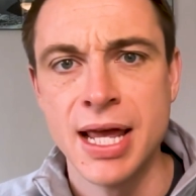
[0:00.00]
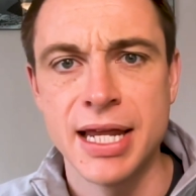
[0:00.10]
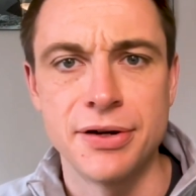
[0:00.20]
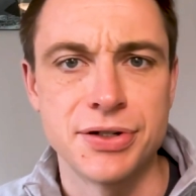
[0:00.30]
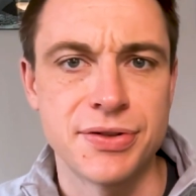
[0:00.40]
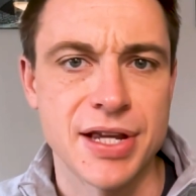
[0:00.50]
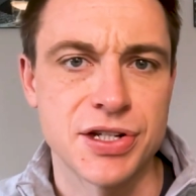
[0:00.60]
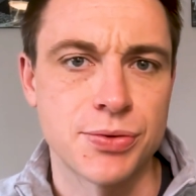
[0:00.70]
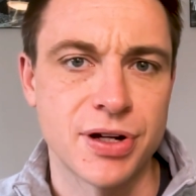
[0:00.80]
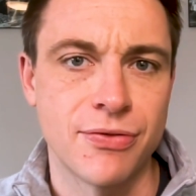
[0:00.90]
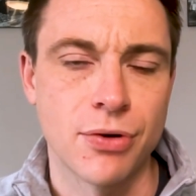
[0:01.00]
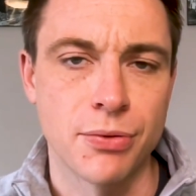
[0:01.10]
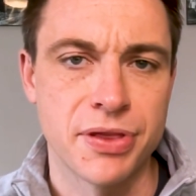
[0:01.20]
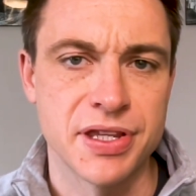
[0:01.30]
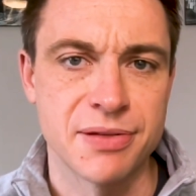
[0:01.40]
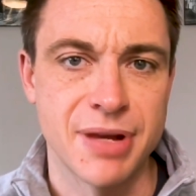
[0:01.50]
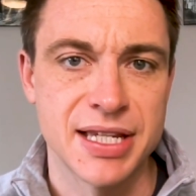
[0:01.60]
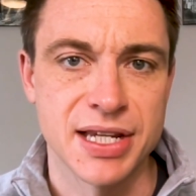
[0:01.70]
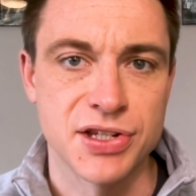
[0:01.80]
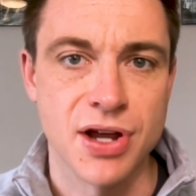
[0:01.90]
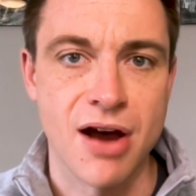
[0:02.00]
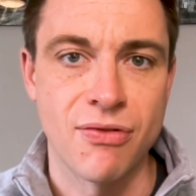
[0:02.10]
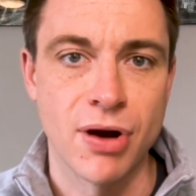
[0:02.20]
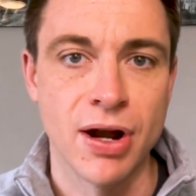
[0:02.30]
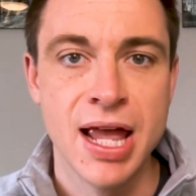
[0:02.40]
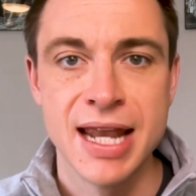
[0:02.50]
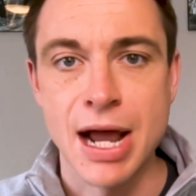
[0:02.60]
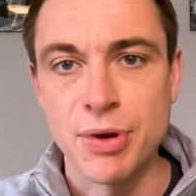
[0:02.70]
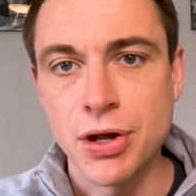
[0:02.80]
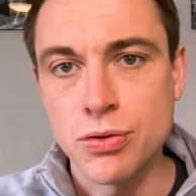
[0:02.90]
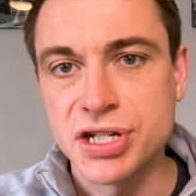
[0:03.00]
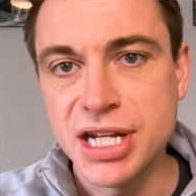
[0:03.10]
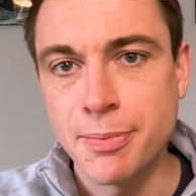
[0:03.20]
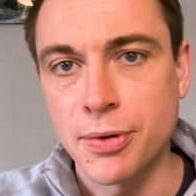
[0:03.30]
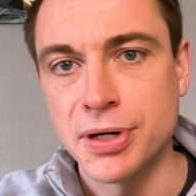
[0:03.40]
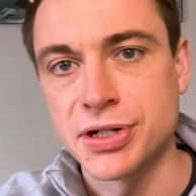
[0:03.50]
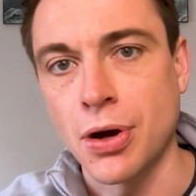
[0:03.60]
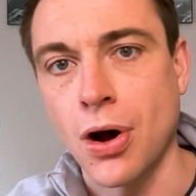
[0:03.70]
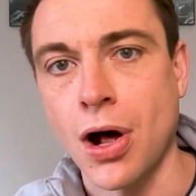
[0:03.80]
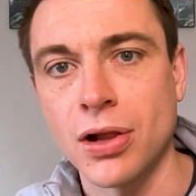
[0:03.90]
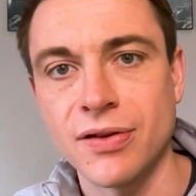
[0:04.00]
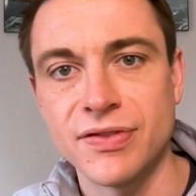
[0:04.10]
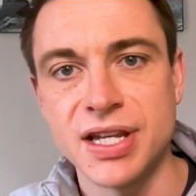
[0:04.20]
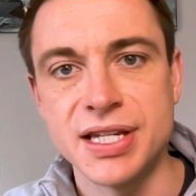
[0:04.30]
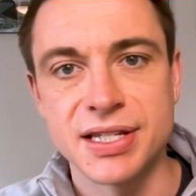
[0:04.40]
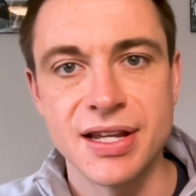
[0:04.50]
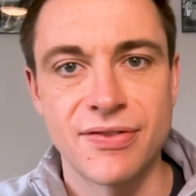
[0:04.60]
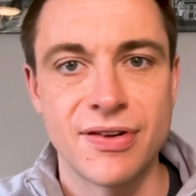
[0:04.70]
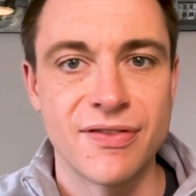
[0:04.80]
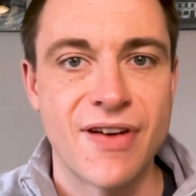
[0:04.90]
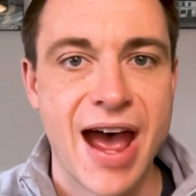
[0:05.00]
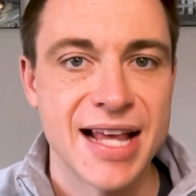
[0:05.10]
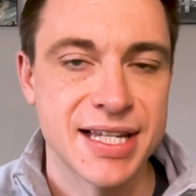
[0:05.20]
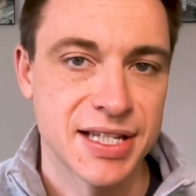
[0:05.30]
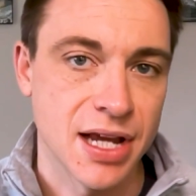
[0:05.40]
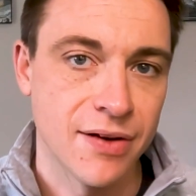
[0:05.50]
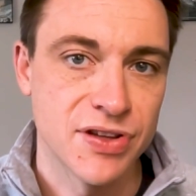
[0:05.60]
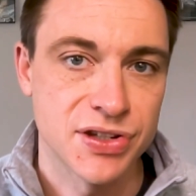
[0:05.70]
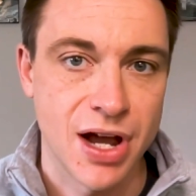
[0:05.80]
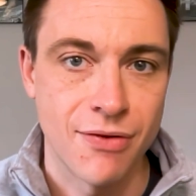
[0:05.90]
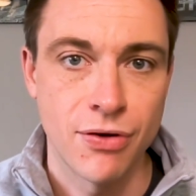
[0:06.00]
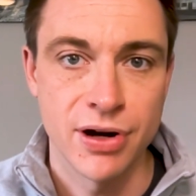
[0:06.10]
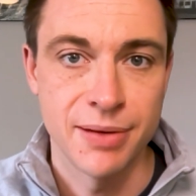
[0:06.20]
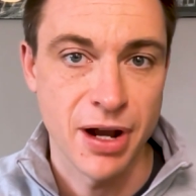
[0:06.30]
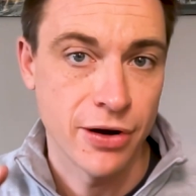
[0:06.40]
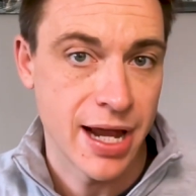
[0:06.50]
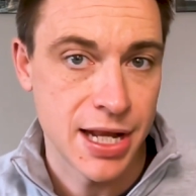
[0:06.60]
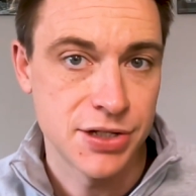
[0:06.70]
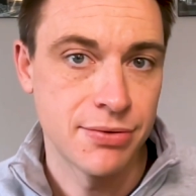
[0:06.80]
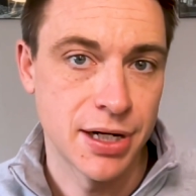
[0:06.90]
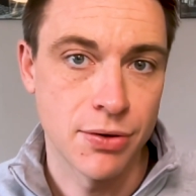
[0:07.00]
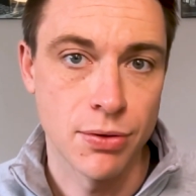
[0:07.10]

here in 2024 with this amazing software. Now we go deeper into all of these different facets of the software in our end-to-end -end